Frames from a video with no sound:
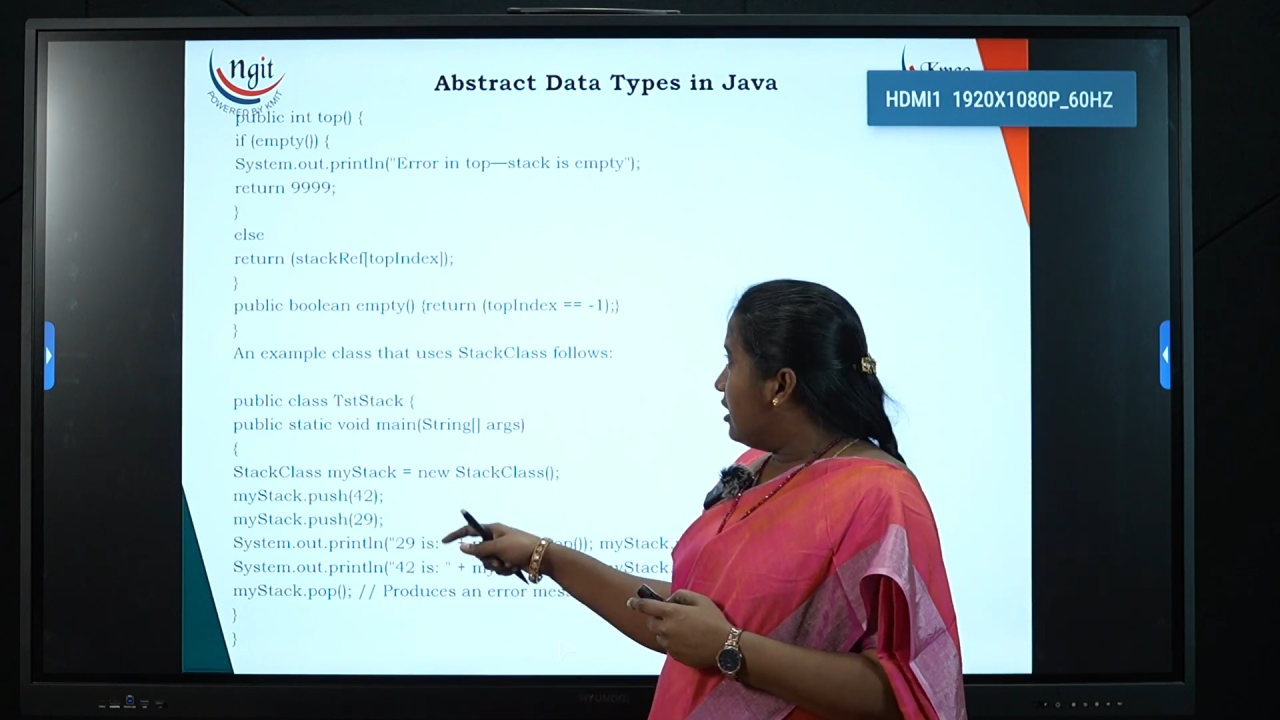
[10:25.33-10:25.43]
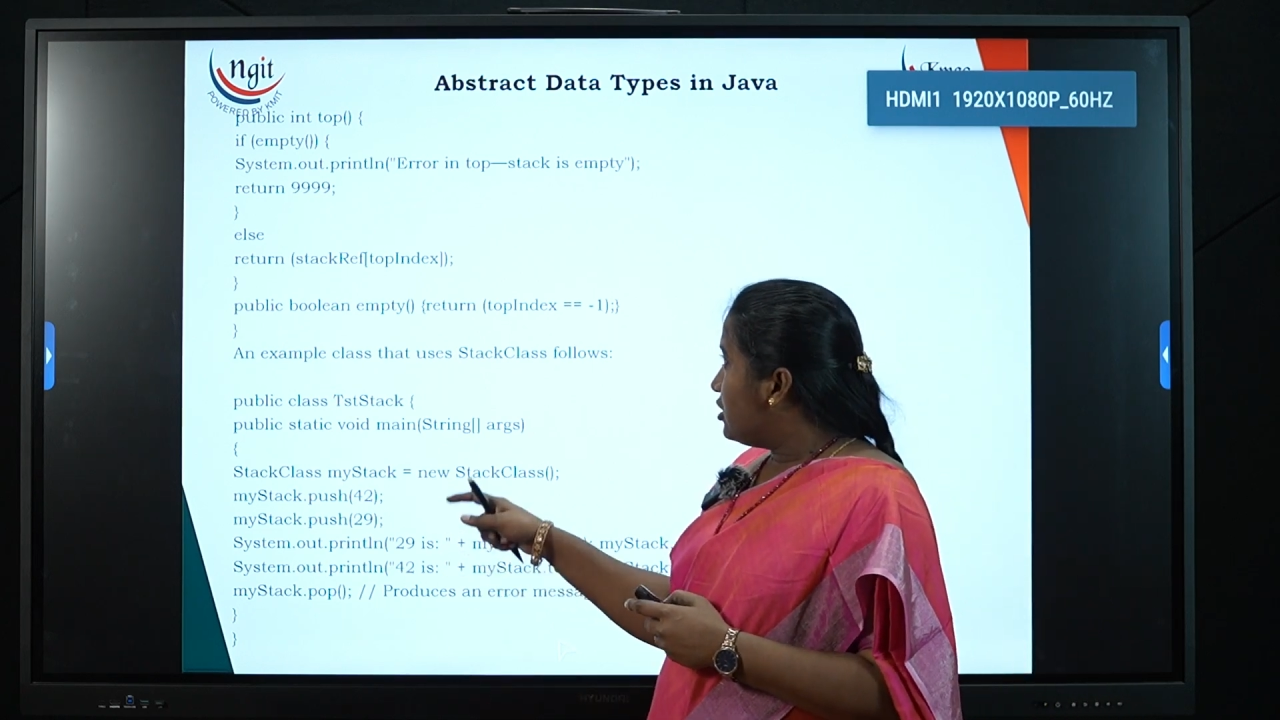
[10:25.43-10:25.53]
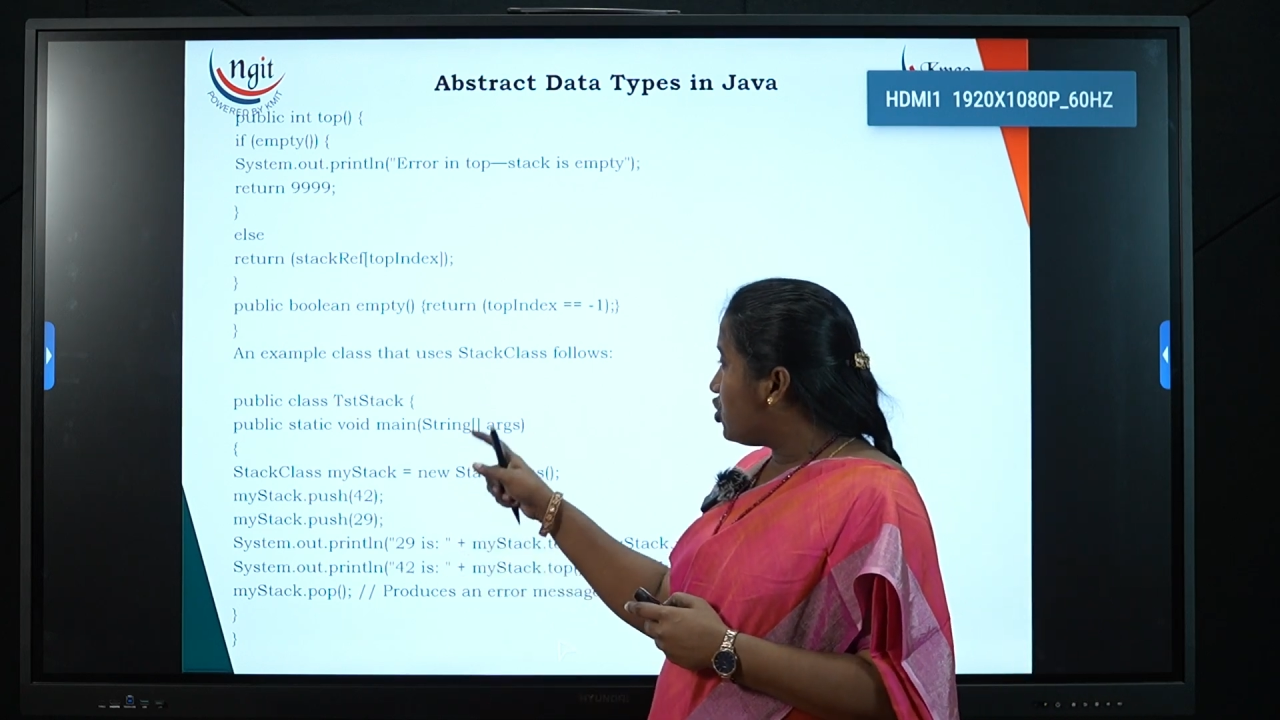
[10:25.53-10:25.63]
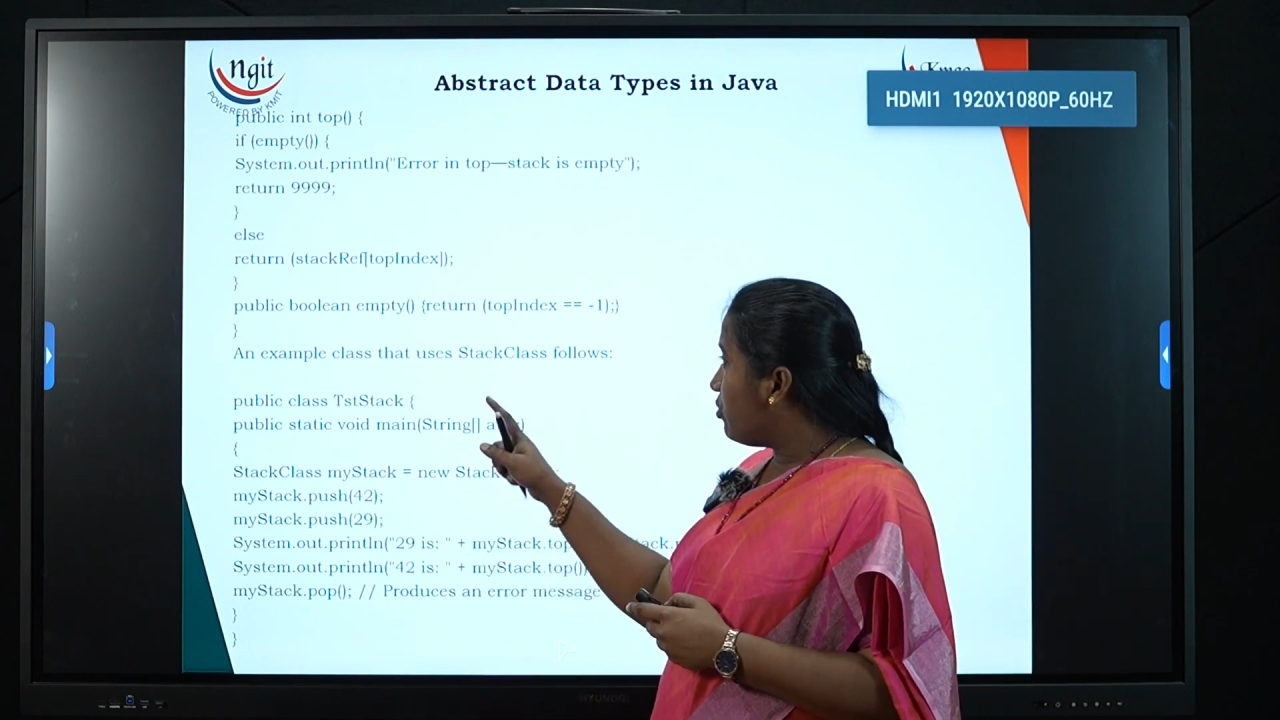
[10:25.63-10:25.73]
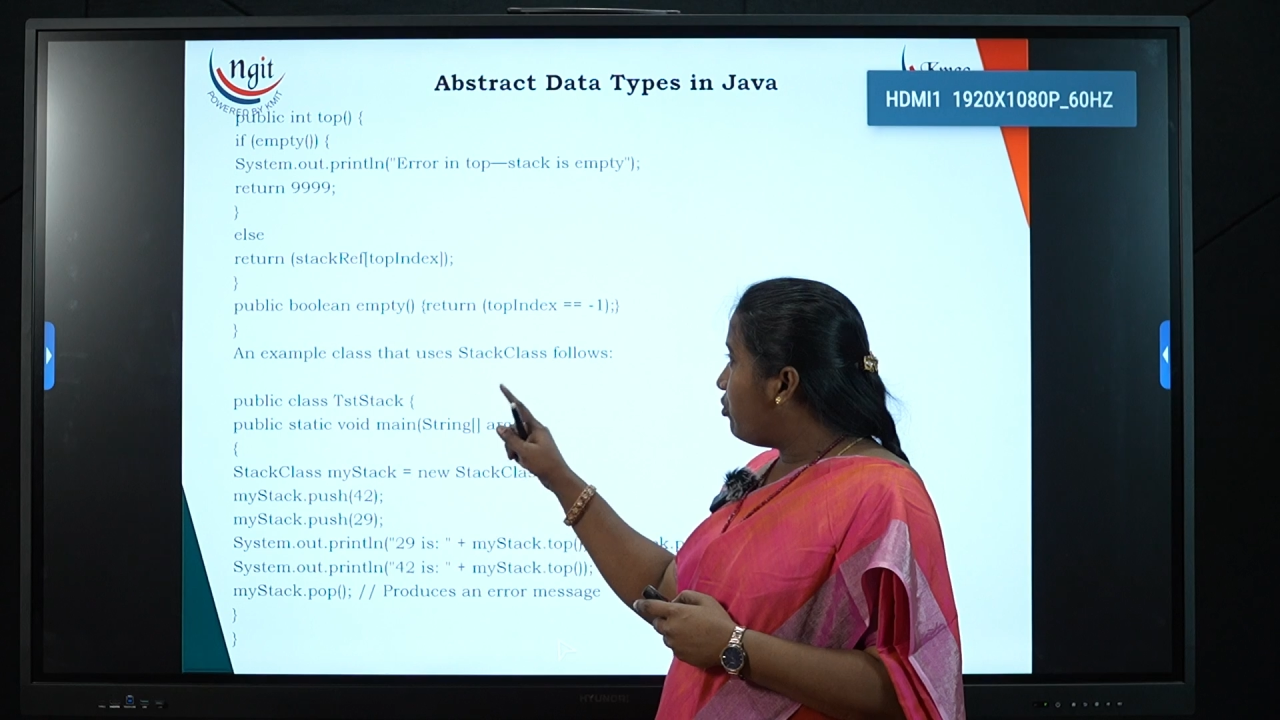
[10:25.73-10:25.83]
so